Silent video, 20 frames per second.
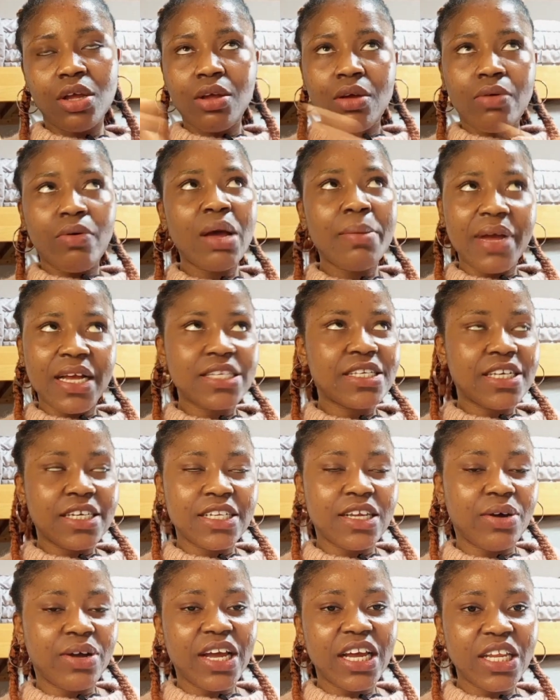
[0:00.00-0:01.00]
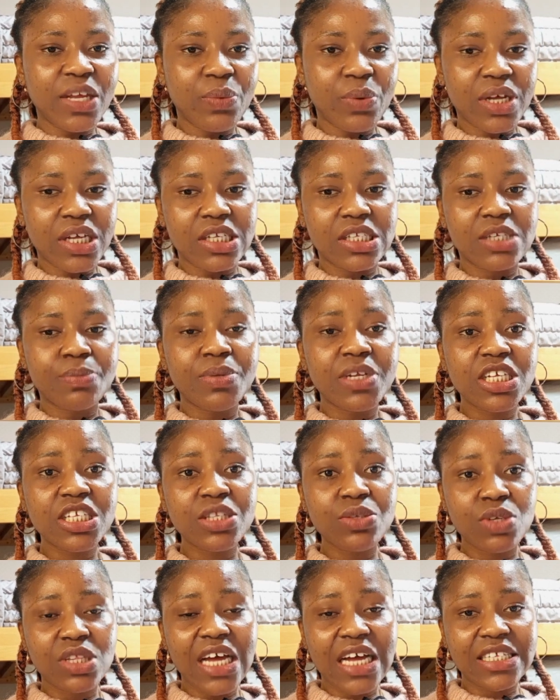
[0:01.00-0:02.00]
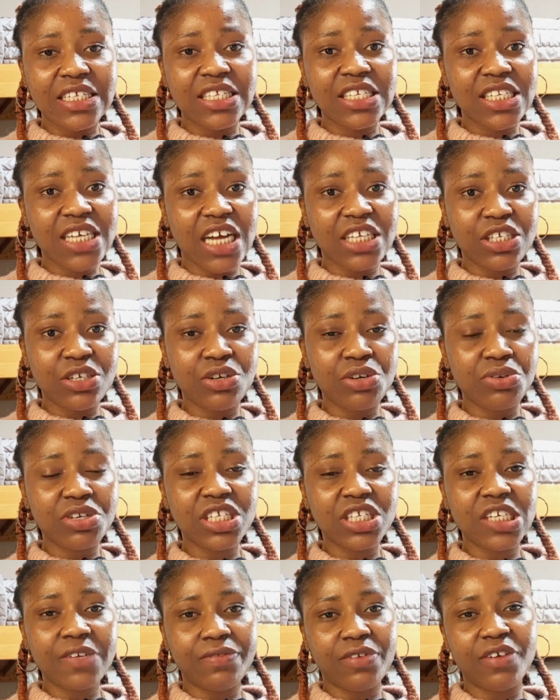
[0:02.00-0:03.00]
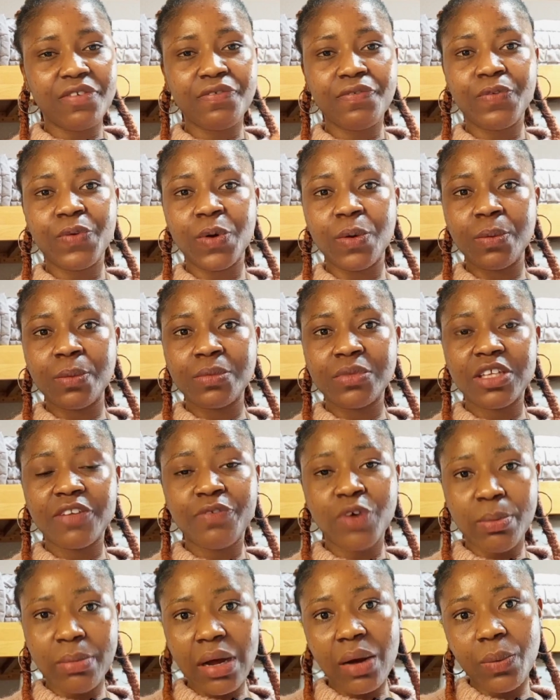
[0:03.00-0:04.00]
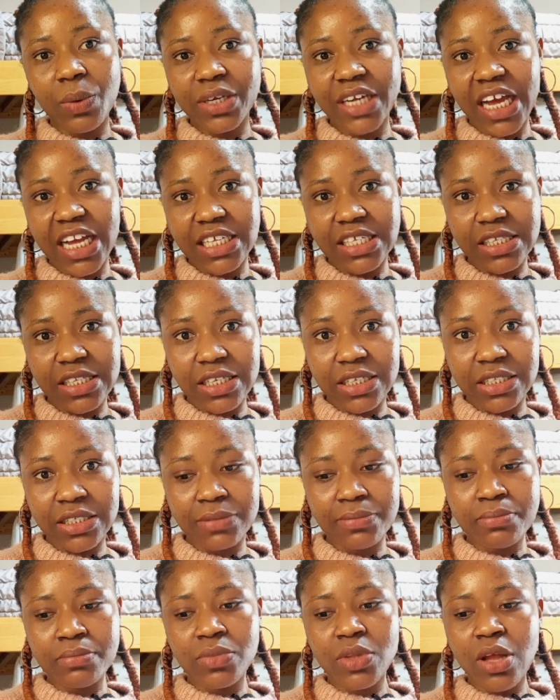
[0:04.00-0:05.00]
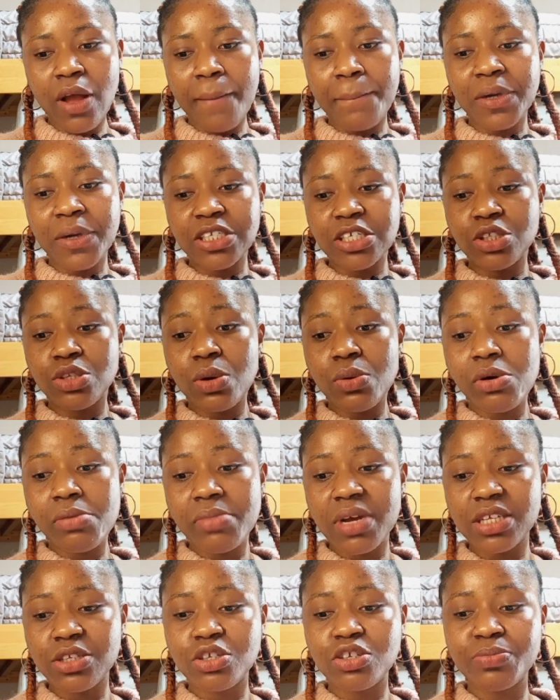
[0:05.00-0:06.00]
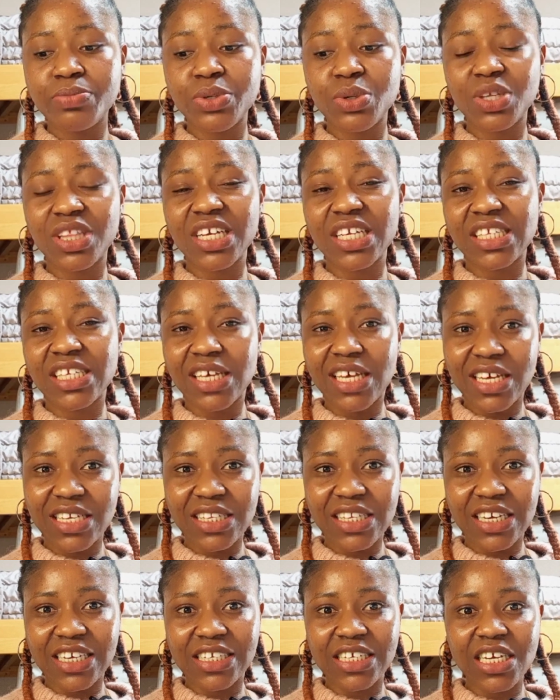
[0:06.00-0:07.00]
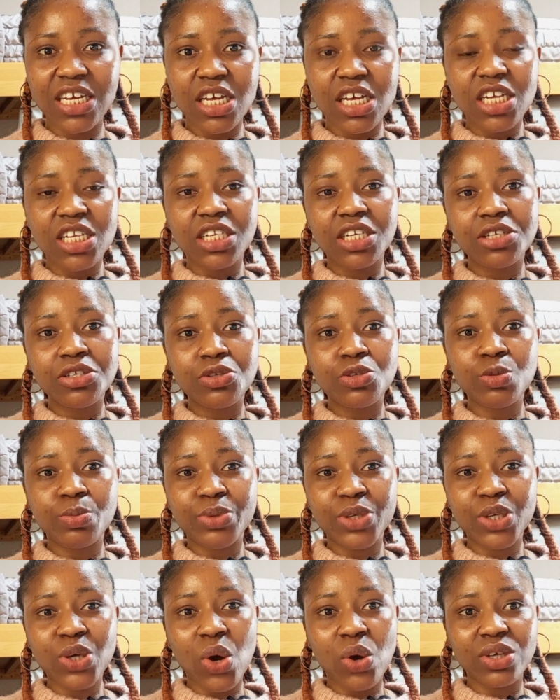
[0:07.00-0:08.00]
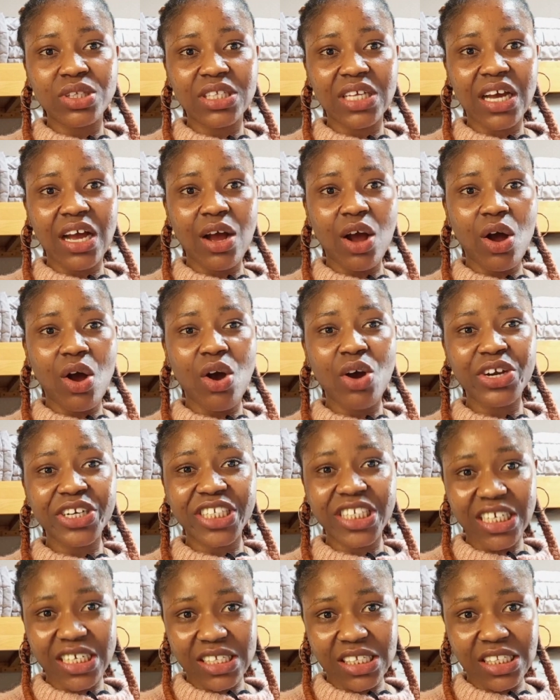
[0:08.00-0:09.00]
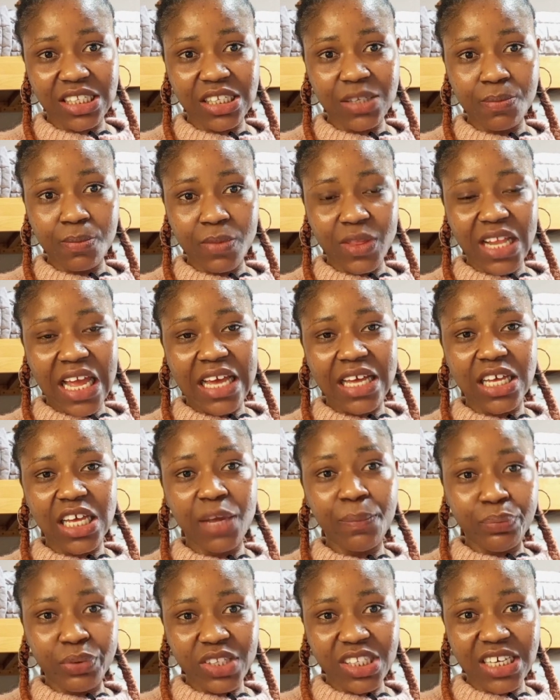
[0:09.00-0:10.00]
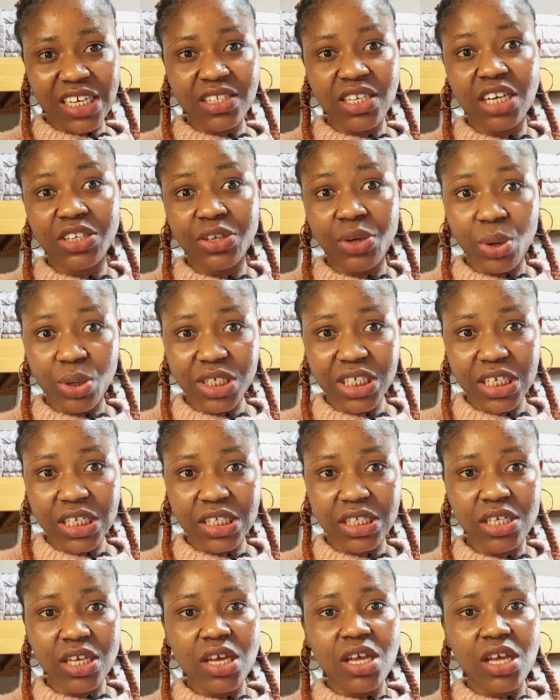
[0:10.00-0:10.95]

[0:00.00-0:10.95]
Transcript: what am I saying now? Anyways, please know that this category is different from the former one I said. But the document to be authenticated needs to be under urgent, like important and urgent.